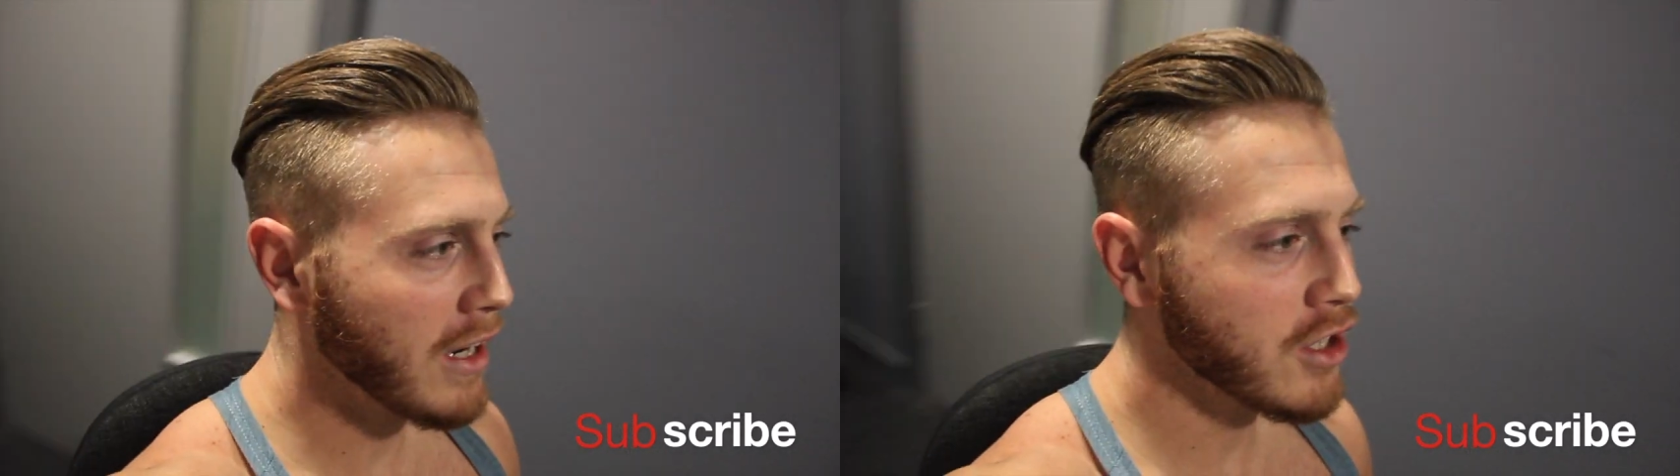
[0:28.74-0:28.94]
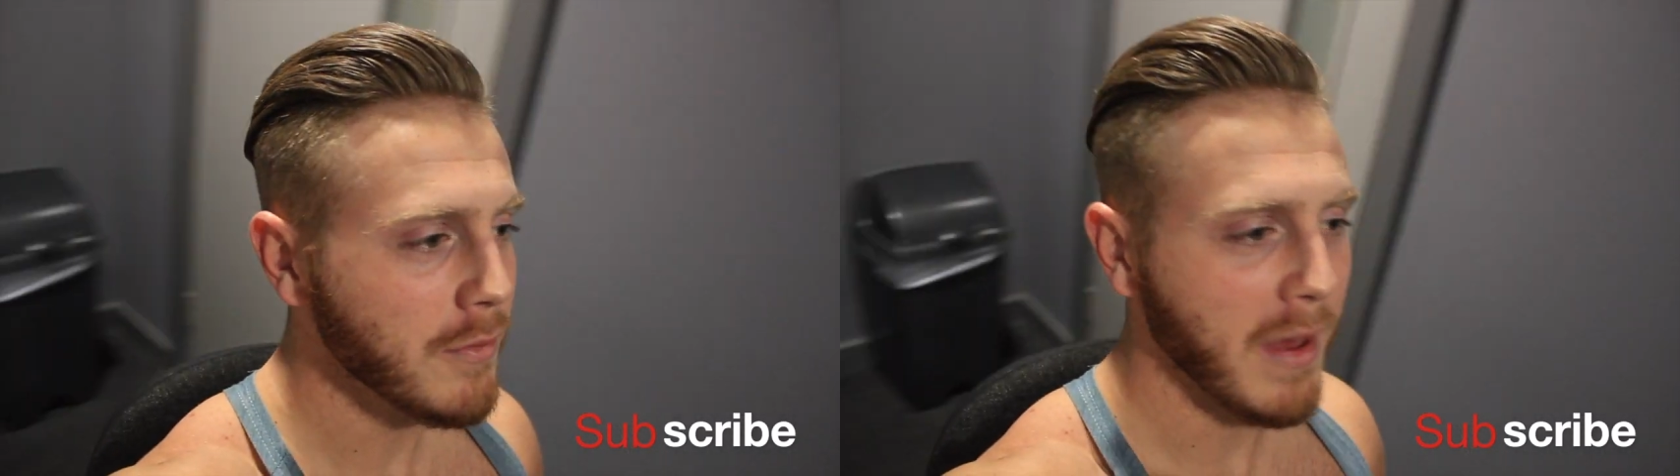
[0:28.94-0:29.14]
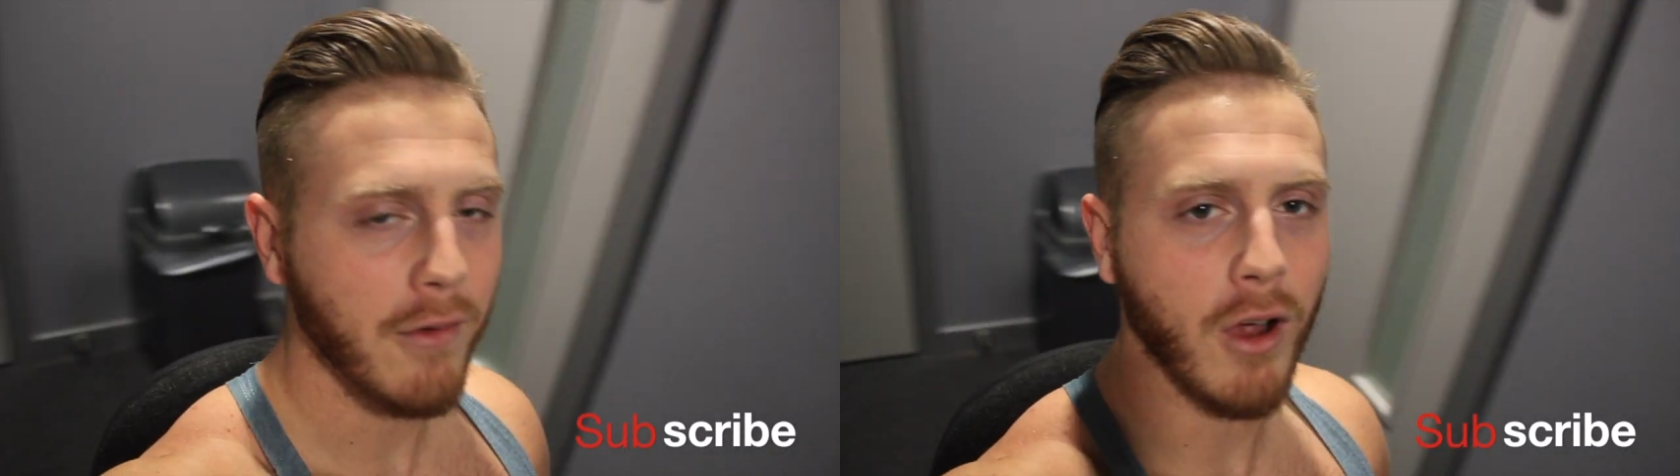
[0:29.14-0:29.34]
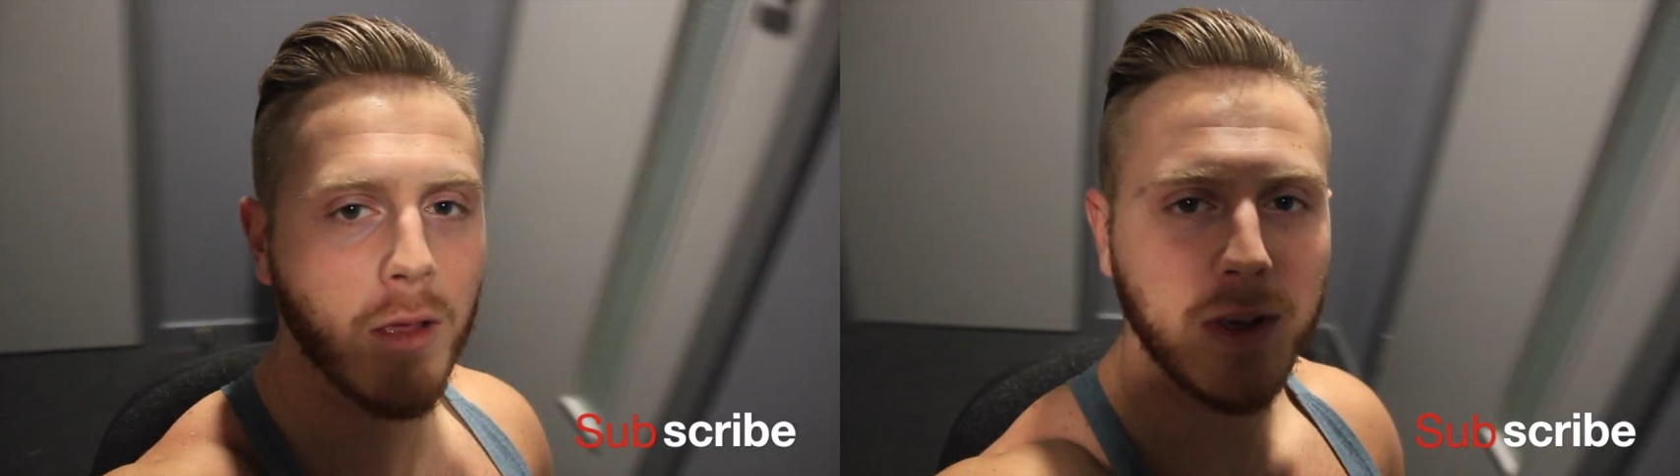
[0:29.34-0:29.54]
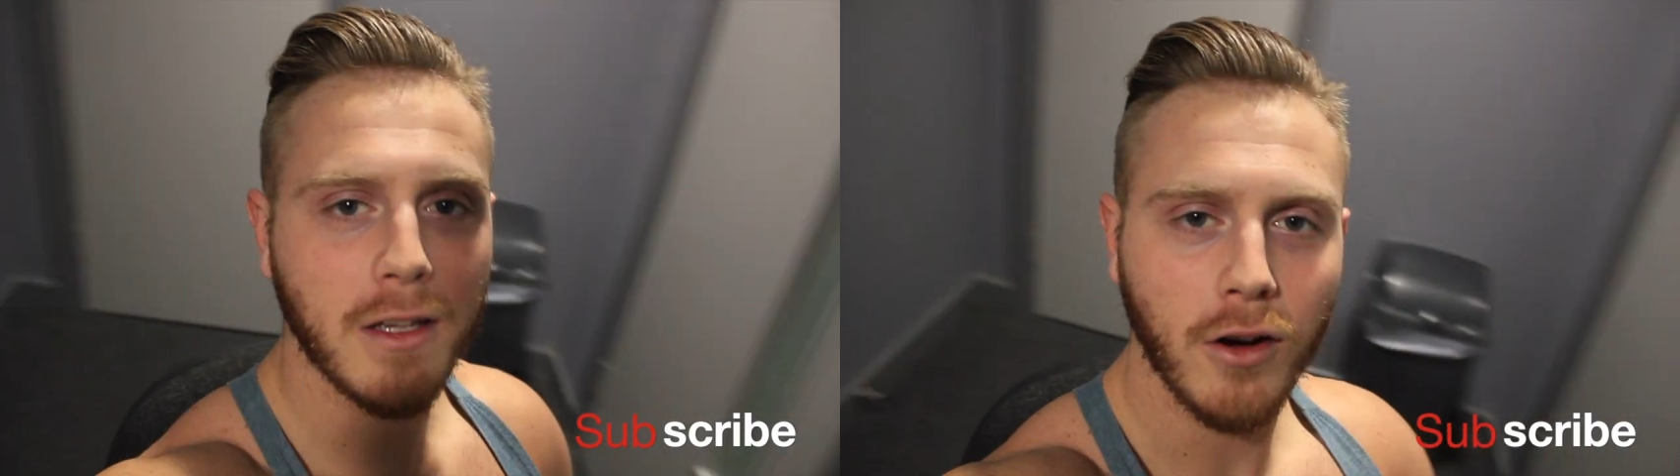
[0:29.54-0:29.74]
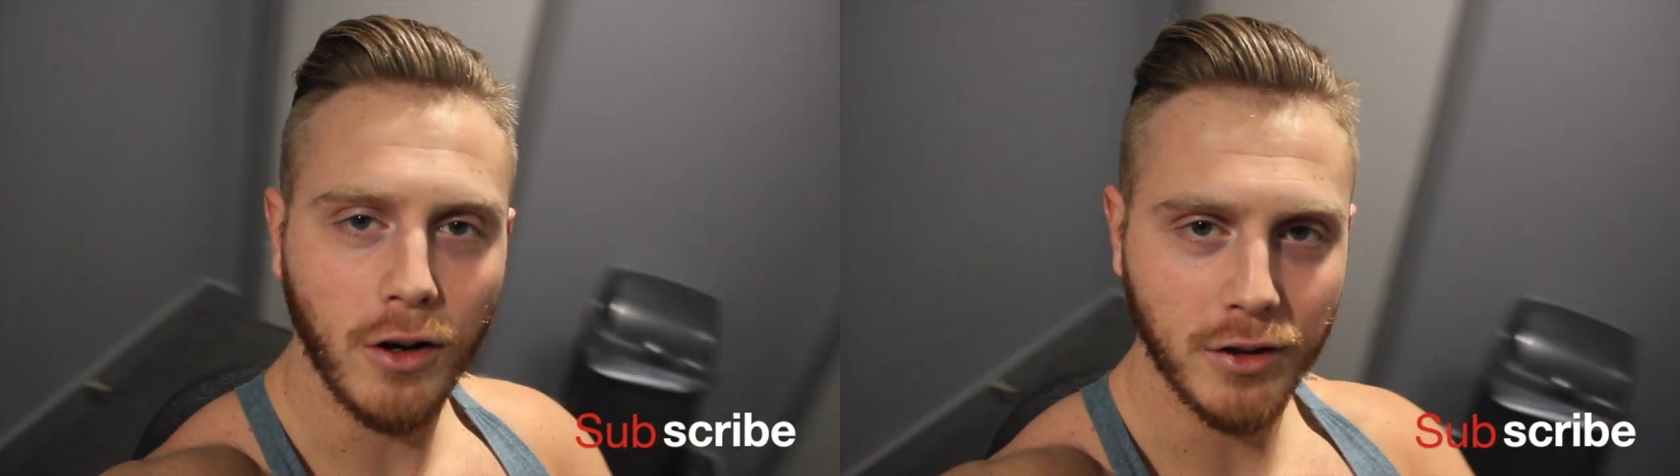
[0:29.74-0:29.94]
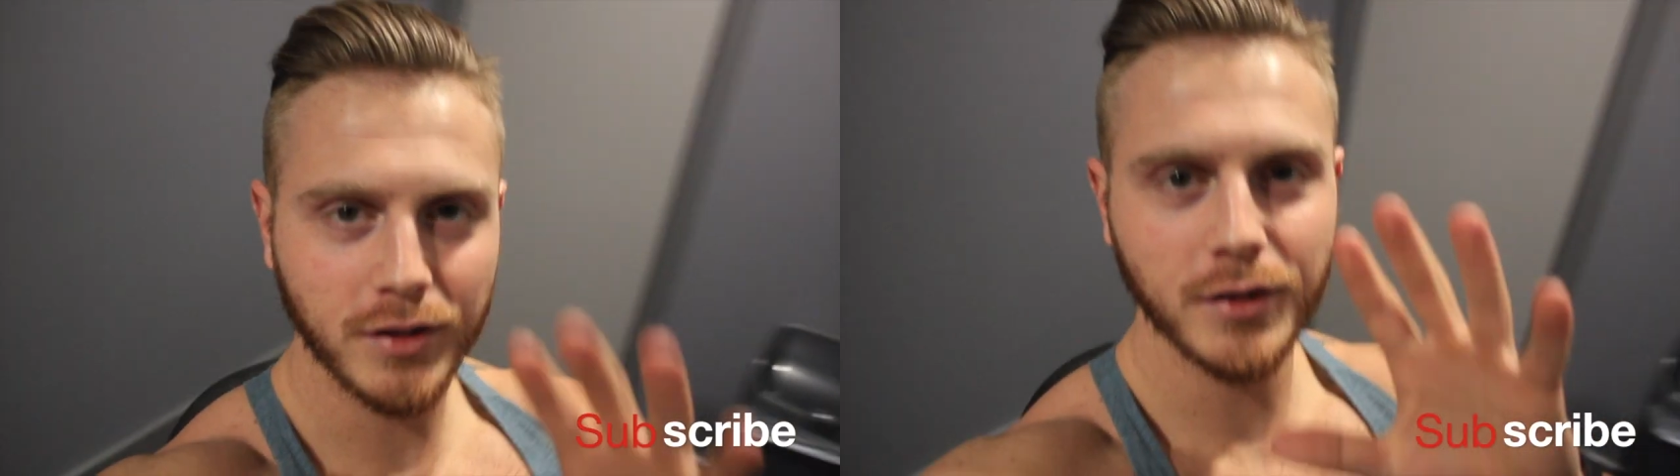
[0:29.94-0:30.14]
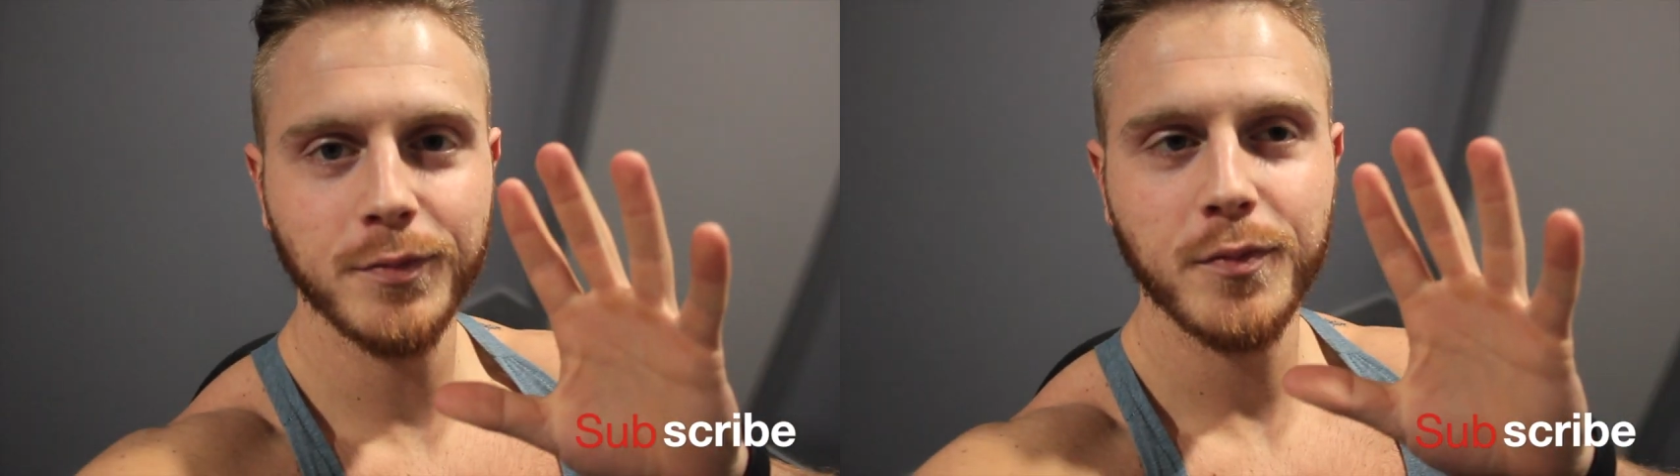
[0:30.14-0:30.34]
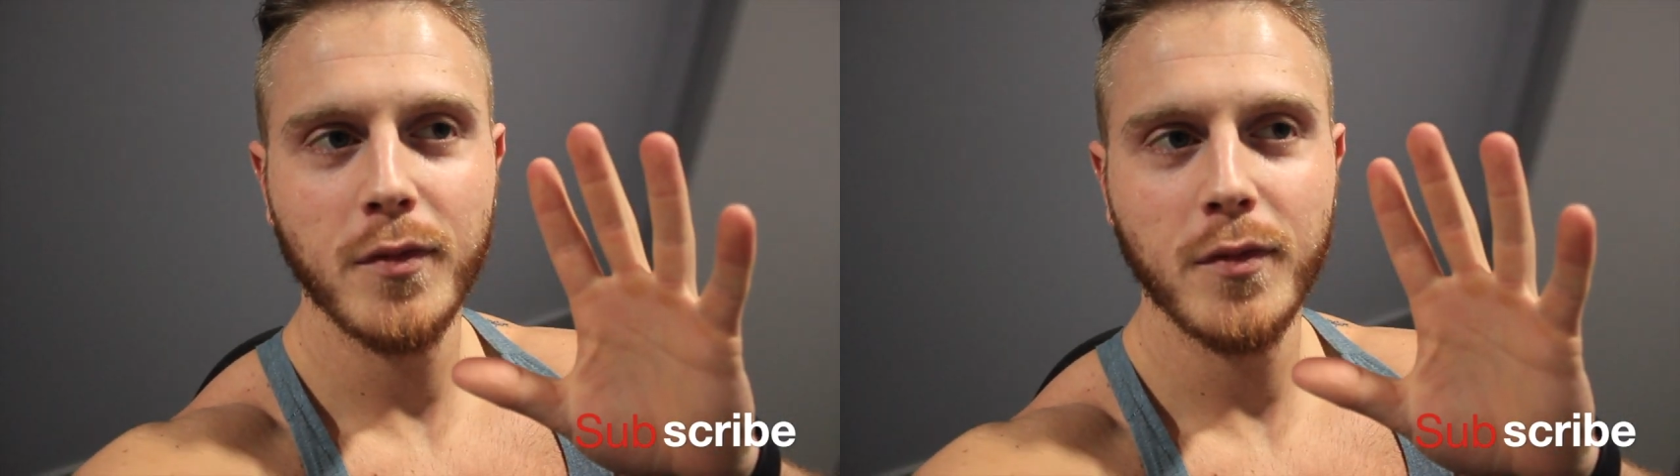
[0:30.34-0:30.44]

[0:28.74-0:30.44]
actually met, right, because